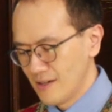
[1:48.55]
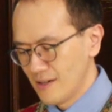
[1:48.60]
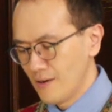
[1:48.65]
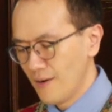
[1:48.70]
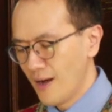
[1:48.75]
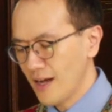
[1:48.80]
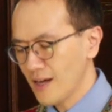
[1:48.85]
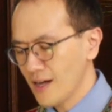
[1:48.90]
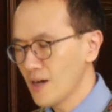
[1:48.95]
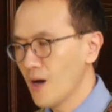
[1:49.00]

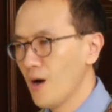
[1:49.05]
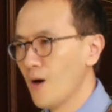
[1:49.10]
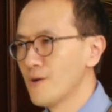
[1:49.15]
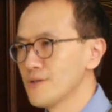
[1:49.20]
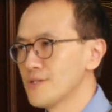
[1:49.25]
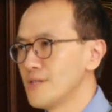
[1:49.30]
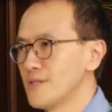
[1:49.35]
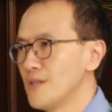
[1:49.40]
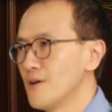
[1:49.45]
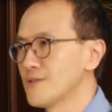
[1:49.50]
What
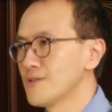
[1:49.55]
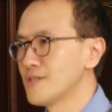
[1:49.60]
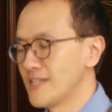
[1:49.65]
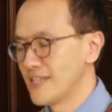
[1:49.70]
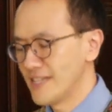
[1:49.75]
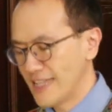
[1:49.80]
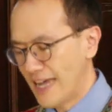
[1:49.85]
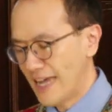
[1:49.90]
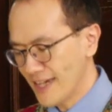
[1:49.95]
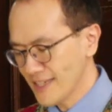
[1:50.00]
caused those
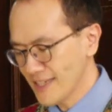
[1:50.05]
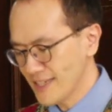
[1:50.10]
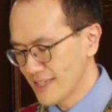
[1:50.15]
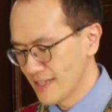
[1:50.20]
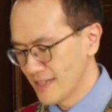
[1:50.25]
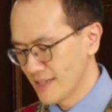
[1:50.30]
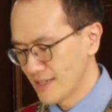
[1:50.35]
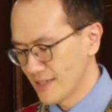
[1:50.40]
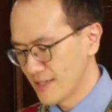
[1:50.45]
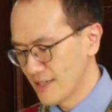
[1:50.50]

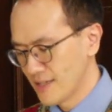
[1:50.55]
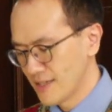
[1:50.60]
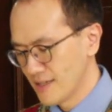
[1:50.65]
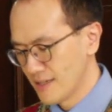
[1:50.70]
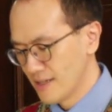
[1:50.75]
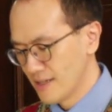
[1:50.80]
disasters?